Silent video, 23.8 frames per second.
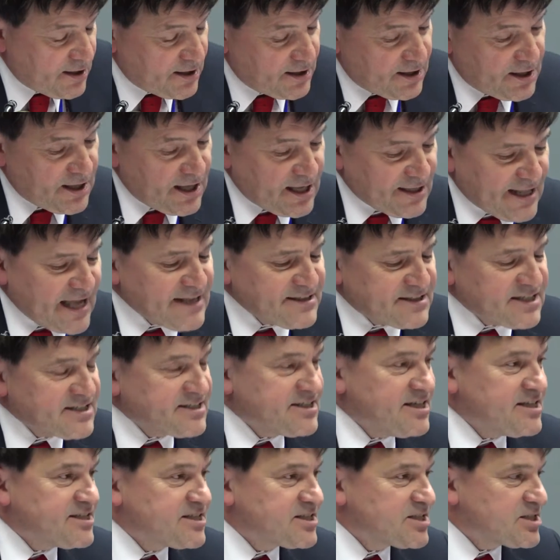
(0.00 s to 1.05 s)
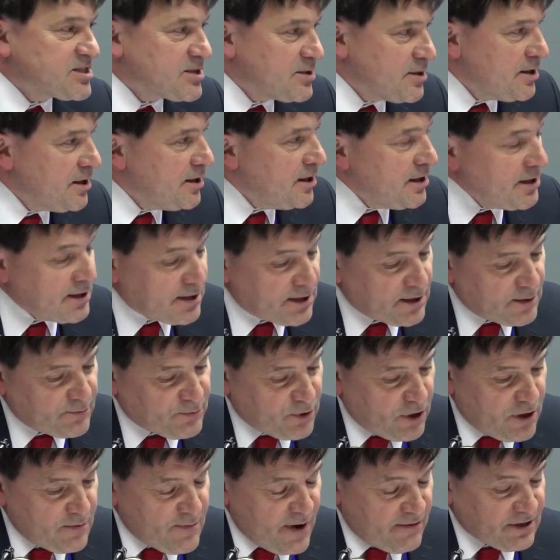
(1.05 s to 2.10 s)
Atlanticists,
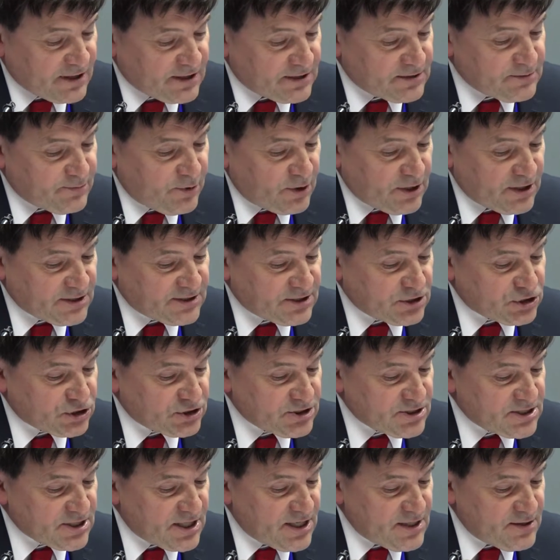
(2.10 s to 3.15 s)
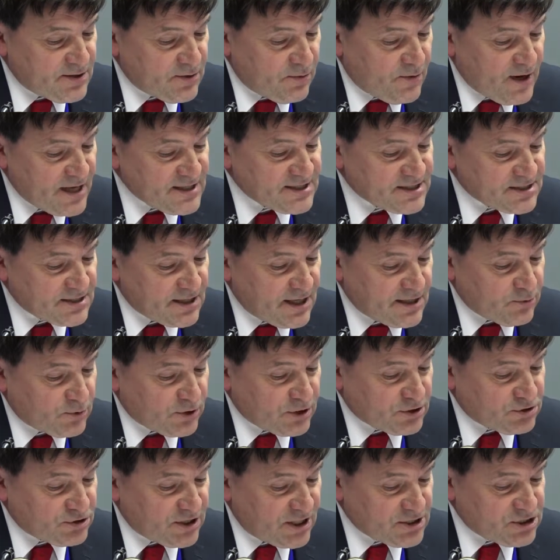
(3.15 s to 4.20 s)
pro-American politicians in the West, and what
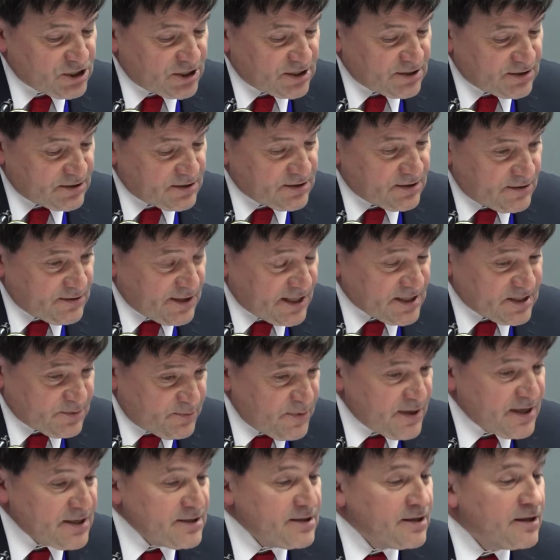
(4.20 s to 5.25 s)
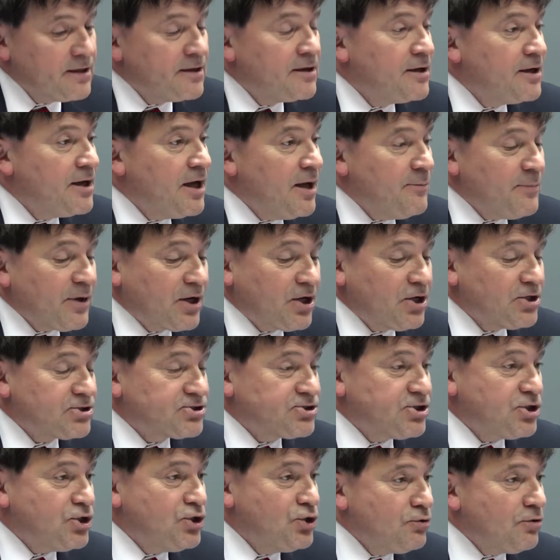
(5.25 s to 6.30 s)
a tragic that's been. Because
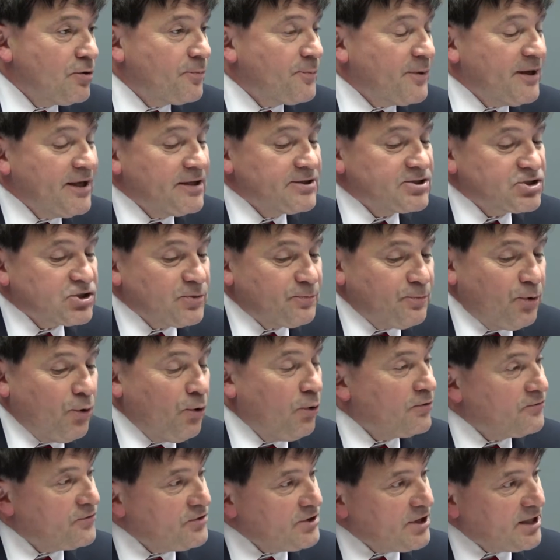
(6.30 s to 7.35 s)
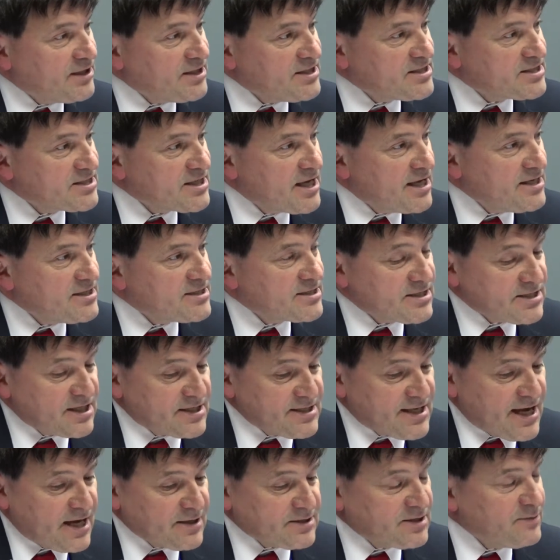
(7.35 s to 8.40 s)
the European support for the United States has
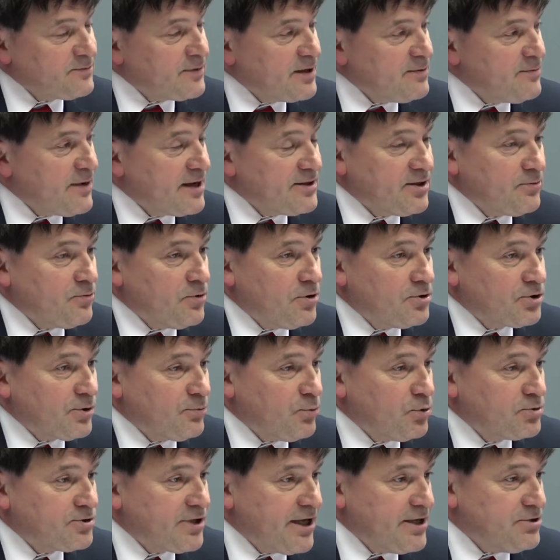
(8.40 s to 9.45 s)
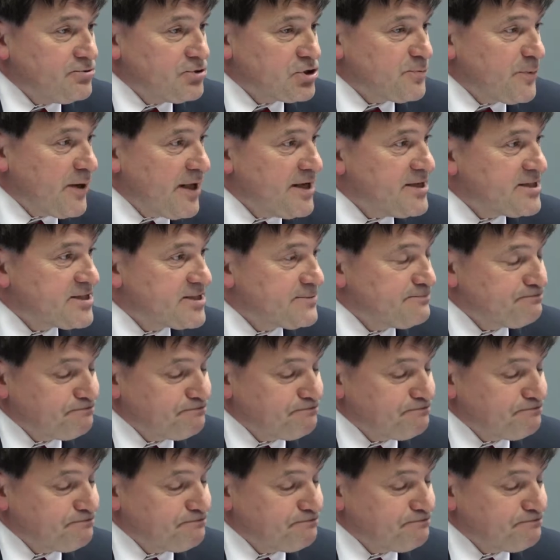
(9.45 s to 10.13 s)
undoubtedly made the world a more dangerous place.